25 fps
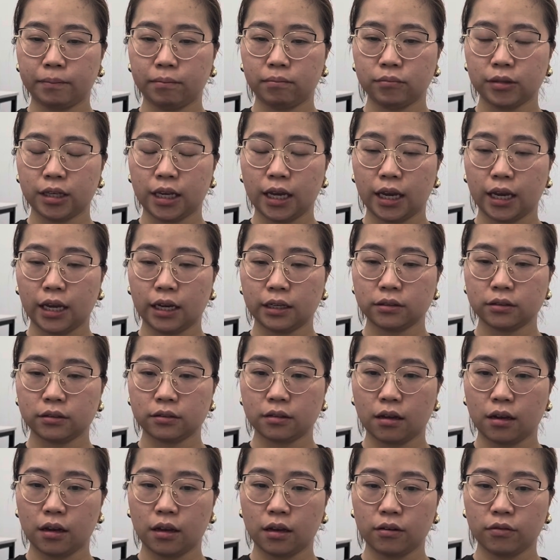yes,
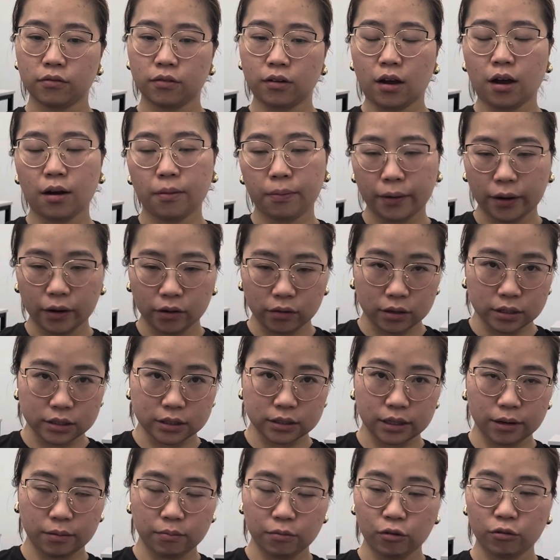about the
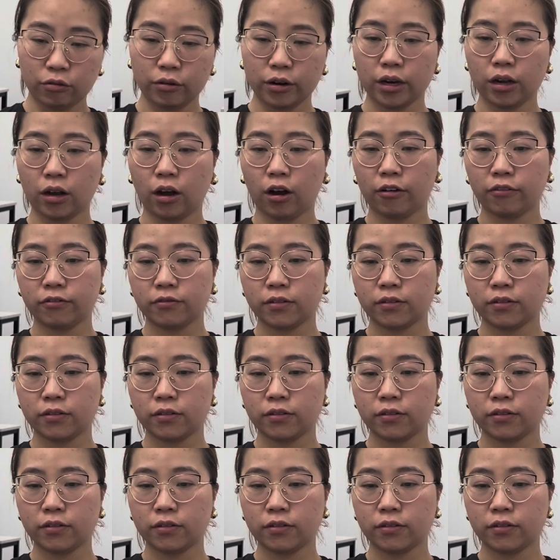summary of